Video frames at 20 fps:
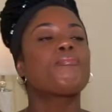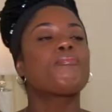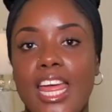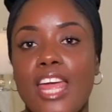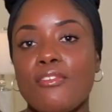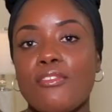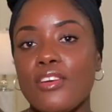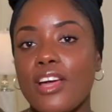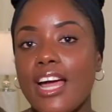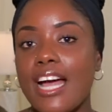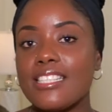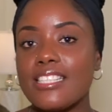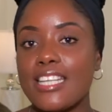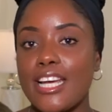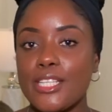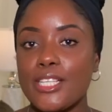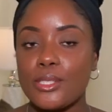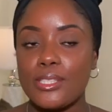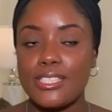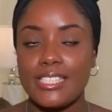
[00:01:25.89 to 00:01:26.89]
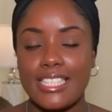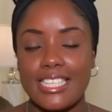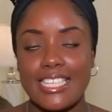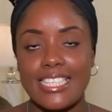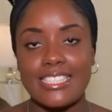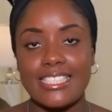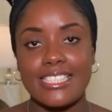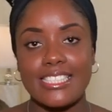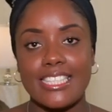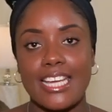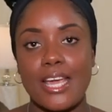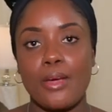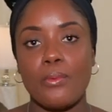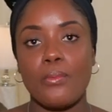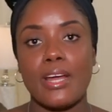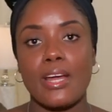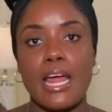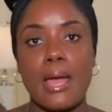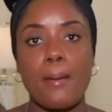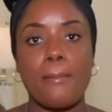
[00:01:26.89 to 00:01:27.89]
If you guys are interested in seeing
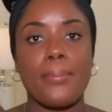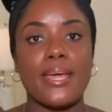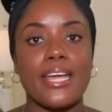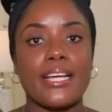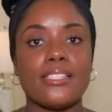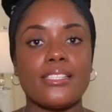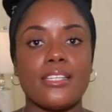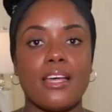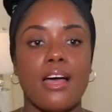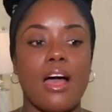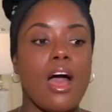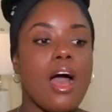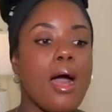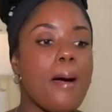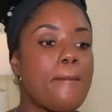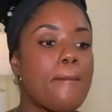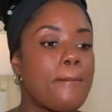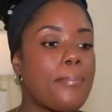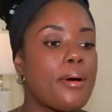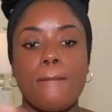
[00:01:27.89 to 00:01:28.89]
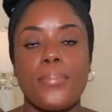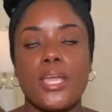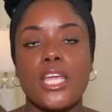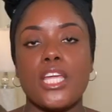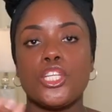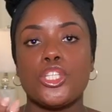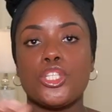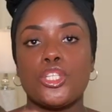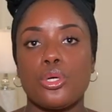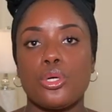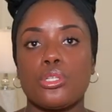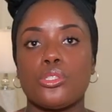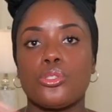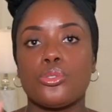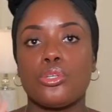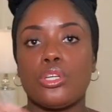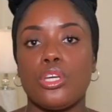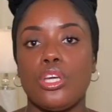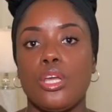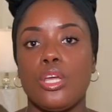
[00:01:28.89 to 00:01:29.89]
what I picked up, be sure
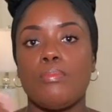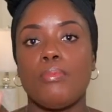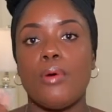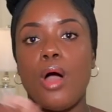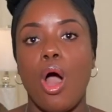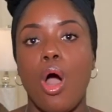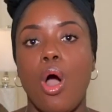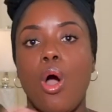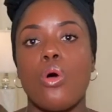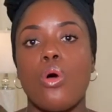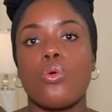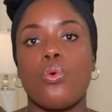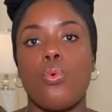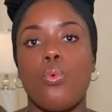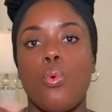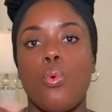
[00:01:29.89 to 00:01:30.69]
to keep on